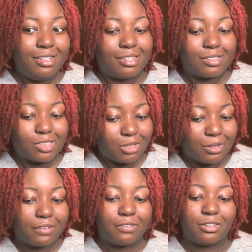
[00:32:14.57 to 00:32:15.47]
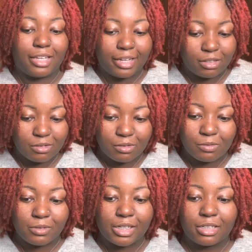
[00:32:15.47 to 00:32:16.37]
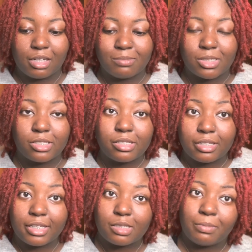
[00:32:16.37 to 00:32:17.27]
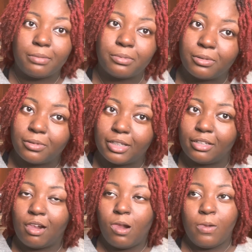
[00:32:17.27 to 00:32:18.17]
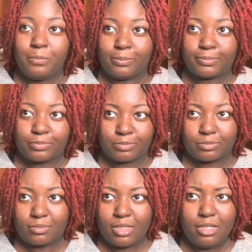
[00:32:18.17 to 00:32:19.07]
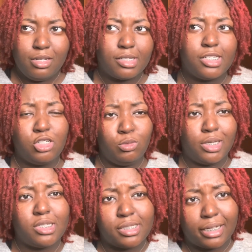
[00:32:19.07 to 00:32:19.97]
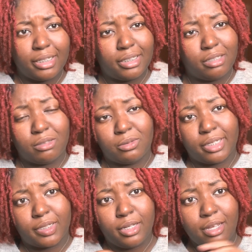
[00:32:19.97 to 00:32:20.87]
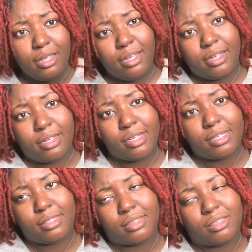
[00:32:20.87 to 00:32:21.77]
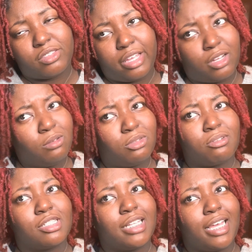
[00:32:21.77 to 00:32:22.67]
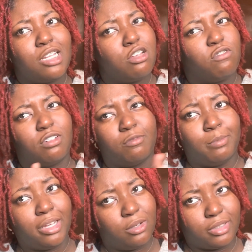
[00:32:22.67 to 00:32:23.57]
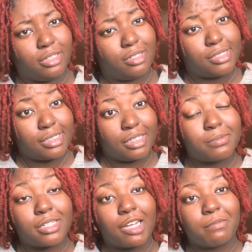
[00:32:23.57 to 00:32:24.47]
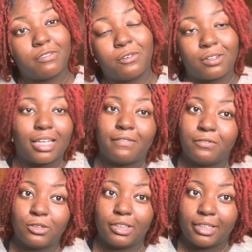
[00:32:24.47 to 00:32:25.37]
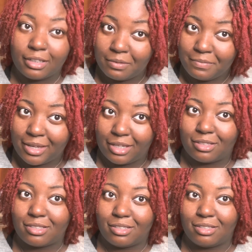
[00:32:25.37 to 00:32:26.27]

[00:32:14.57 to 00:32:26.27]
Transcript: So I feel like when it comes to his people and the situation that he deal with, they go through a stage of rebellion, it seems like, before they fully commit,